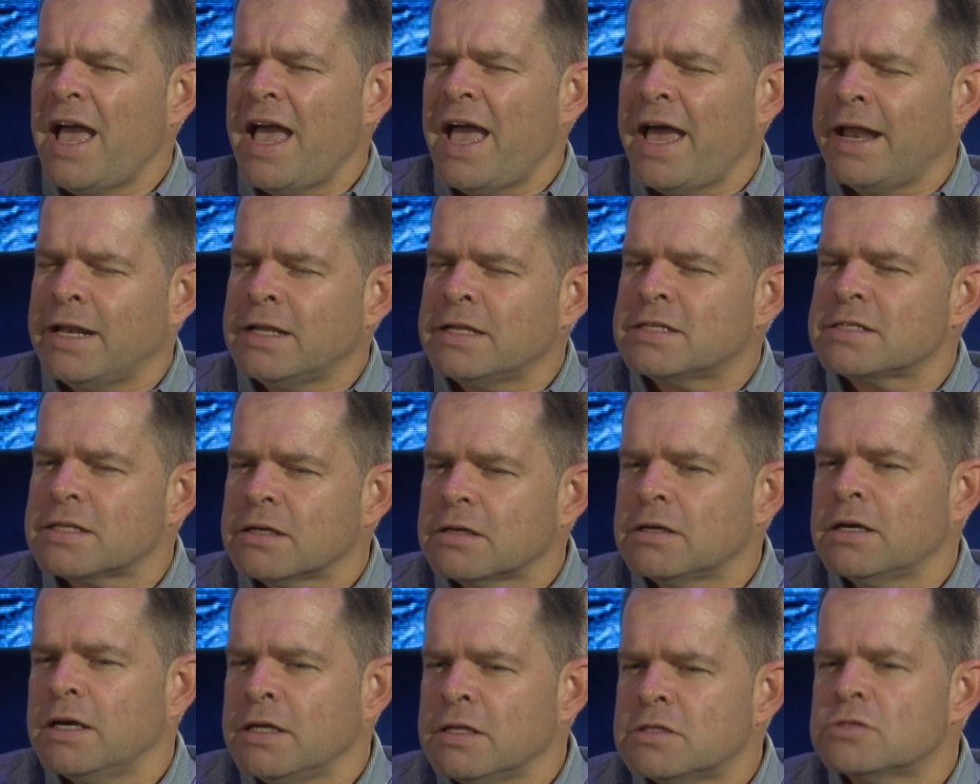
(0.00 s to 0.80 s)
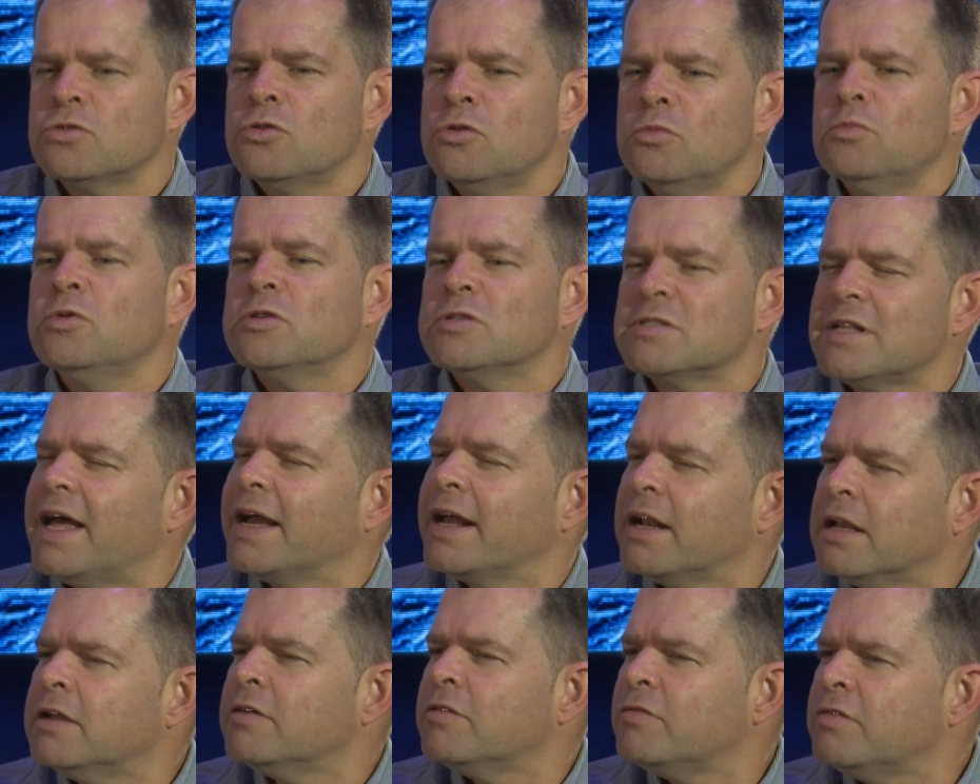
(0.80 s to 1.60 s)
it's almost
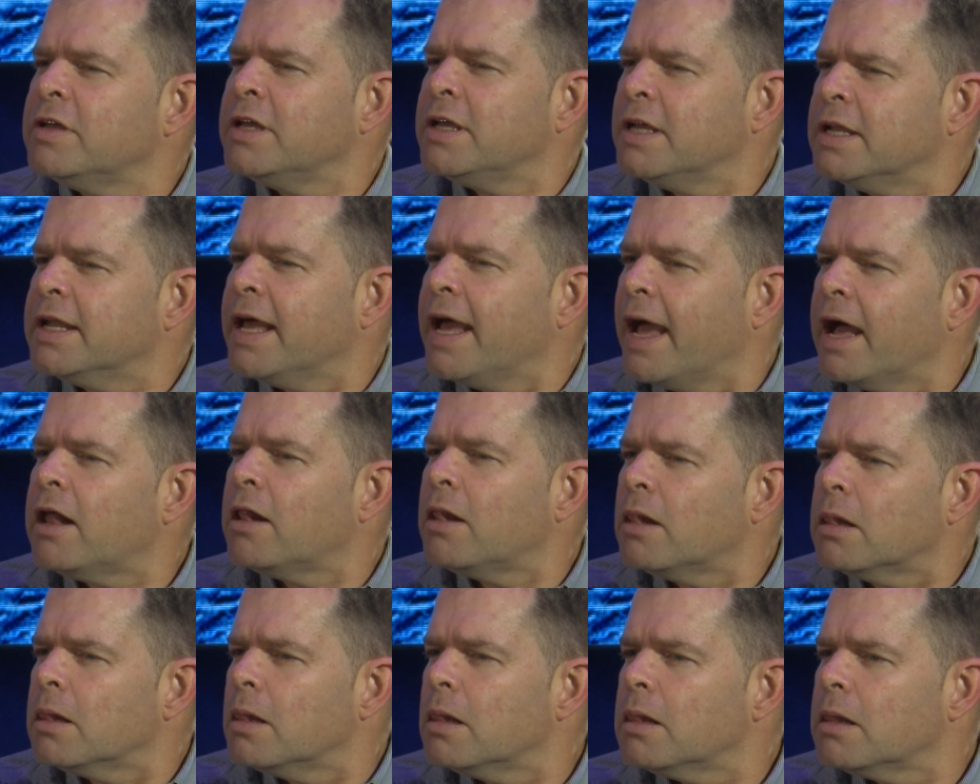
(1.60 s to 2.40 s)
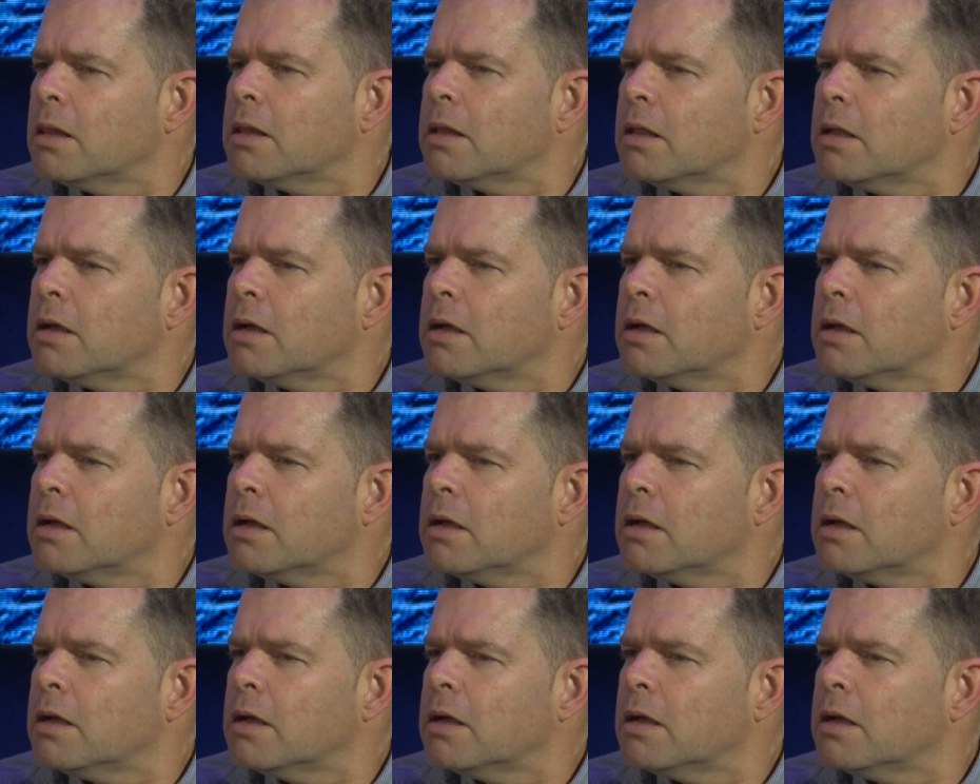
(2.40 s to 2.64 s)
like living in hell.